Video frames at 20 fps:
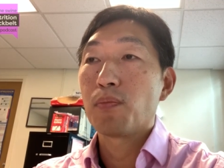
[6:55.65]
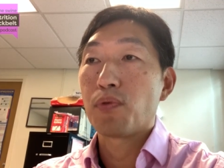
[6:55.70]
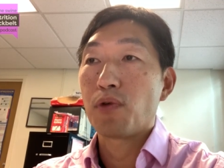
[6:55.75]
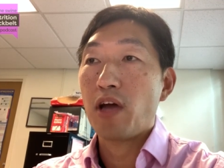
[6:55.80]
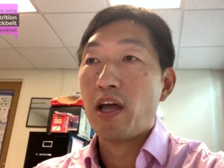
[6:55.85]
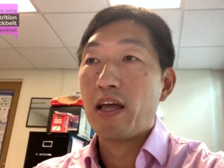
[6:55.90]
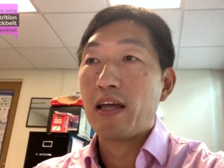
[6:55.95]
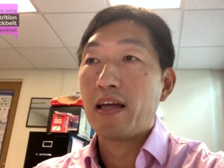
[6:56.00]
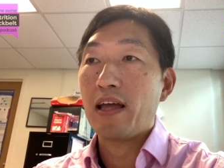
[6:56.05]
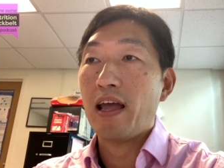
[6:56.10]

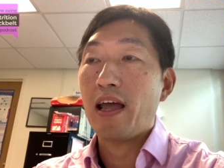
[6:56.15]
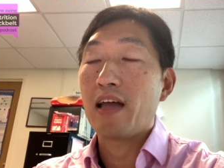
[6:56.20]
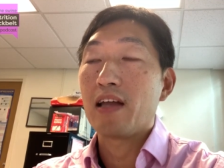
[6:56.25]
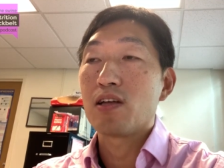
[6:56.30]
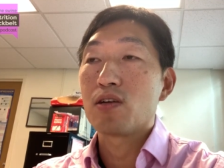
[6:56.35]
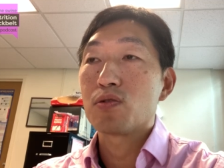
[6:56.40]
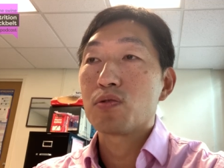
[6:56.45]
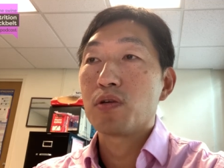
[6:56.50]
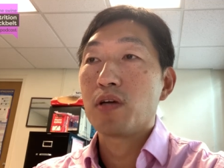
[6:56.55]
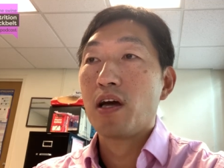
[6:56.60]
great at
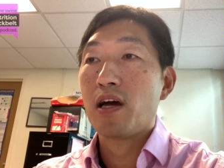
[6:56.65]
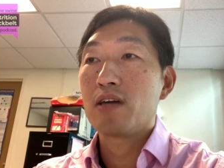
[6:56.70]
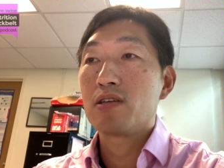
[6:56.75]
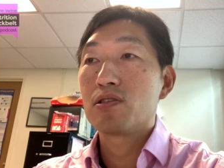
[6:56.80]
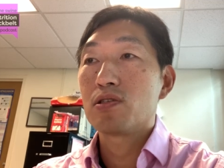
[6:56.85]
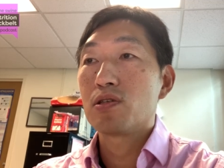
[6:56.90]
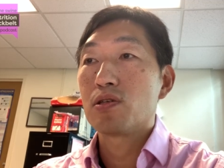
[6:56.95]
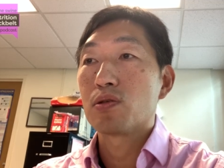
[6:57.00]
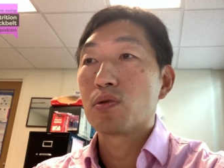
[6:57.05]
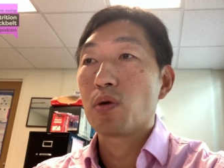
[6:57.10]

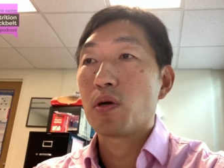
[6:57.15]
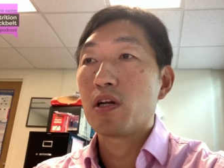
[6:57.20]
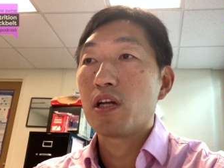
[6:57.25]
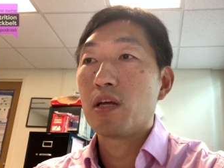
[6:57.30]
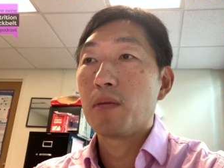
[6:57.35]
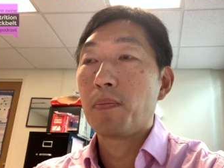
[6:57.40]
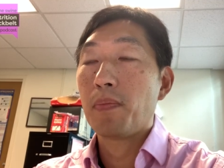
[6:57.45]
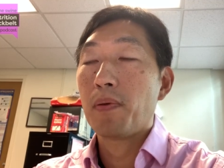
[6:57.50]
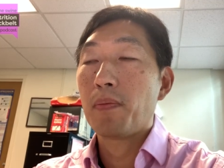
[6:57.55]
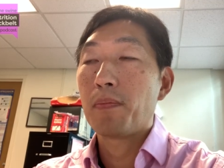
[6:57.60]

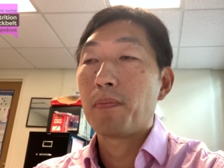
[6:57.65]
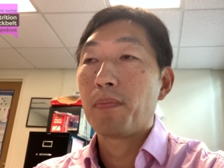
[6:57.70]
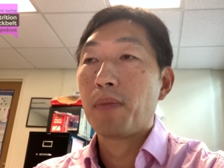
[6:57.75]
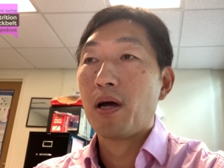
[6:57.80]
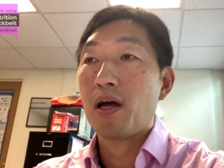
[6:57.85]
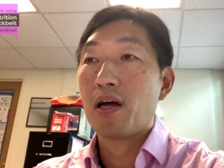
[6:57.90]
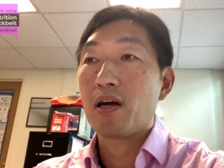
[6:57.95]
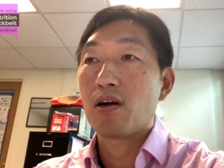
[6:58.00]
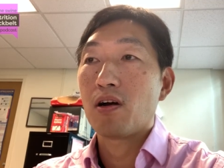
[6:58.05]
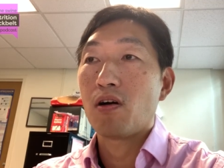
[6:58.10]
320
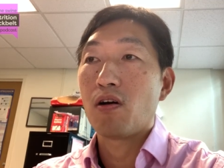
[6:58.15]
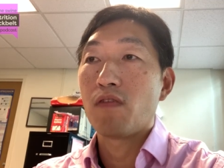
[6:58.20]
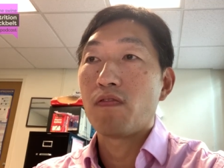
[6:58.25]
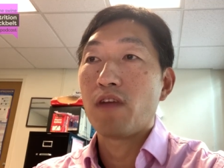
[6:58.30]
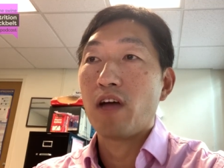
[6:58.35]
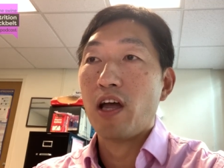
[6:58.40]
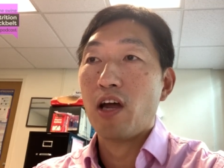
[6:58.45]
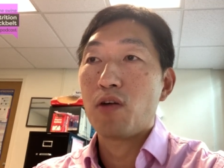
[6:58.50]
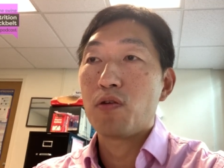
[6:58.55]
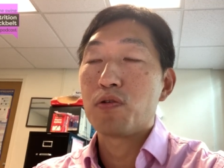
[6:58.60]
pound of
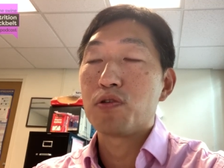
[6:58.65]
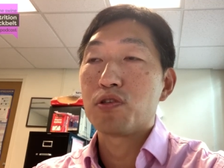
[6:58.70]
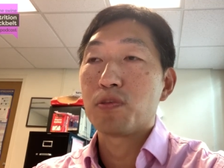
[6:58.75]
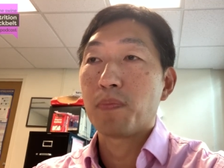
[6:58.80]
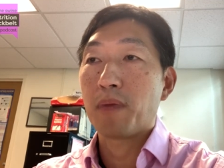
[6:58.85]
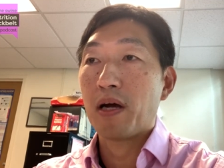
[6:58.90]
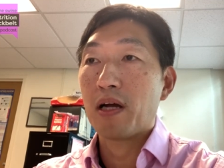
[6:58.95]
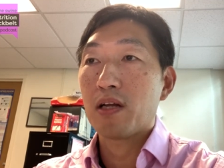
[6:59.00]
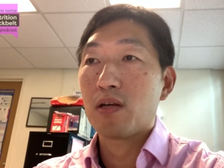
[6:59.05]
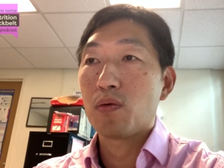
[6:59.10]

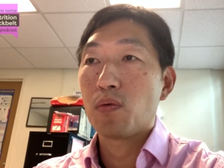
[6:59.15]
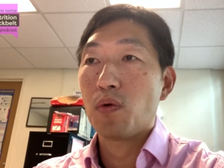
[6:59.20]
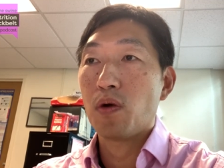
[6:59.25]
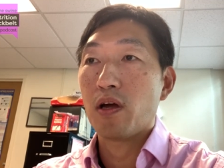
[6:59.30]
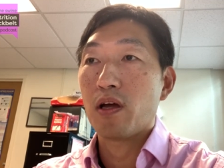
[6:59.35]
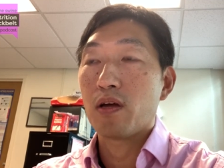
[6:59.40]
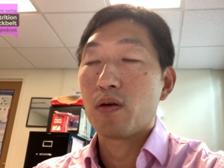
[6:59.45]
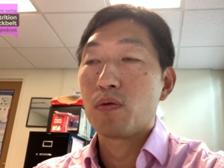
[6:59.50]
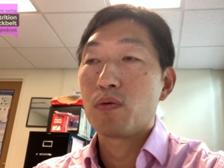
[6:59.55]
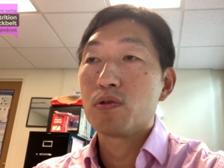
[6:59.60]
average body
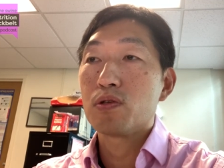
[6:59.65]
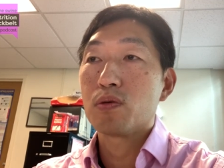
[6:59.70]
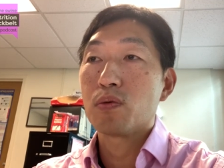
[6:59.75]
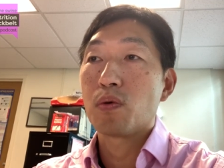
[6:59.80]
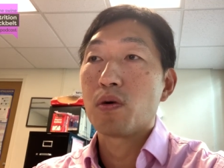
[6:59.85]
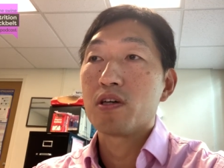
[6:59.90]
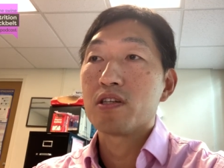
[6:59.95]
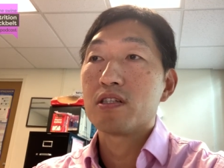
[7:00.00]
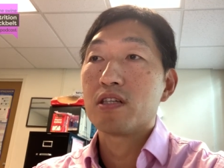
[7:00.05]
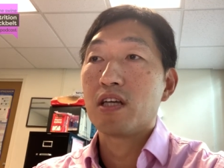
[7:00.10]
weight, which
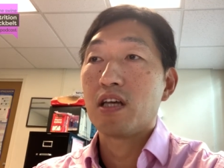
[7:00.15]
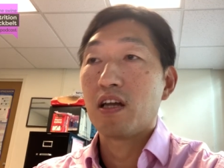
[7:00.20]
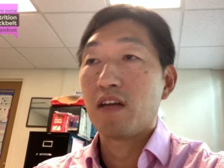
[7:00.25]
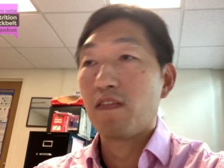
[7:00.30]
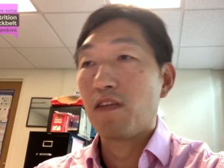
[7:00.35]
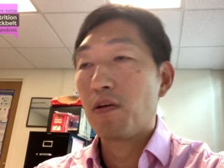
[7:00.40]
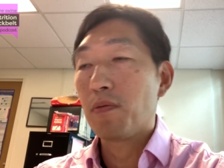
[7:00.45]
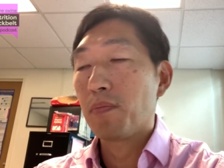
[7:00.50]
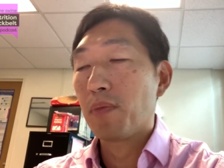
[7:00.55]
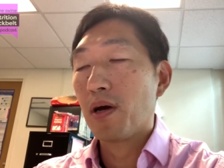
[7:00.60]
was
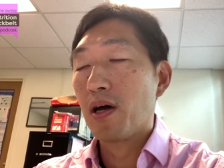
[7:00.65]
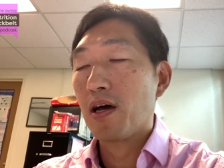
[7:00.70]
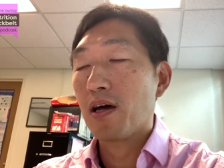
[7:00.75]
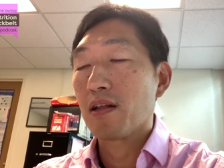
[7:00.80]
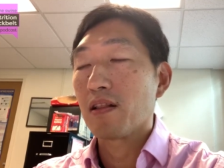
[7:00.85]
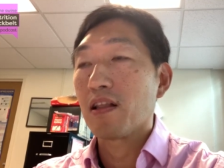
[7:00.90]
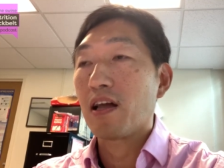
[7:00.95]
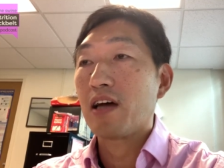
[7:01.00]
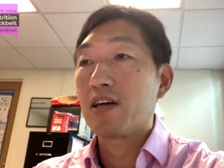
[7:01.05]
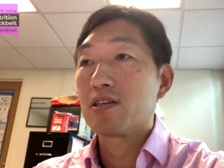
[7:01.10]
11
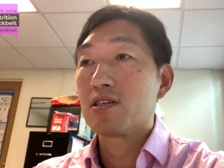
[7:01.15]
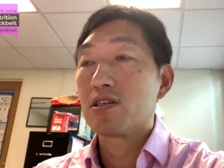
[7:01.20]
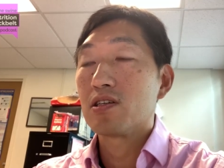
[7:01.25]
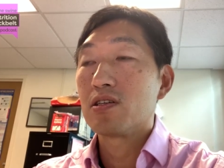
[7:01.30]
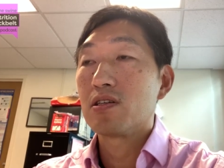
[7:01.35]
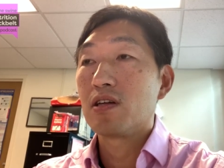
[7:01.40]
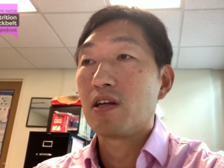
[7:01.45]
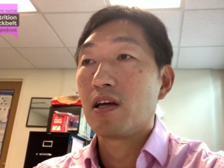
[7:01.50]
pound lighter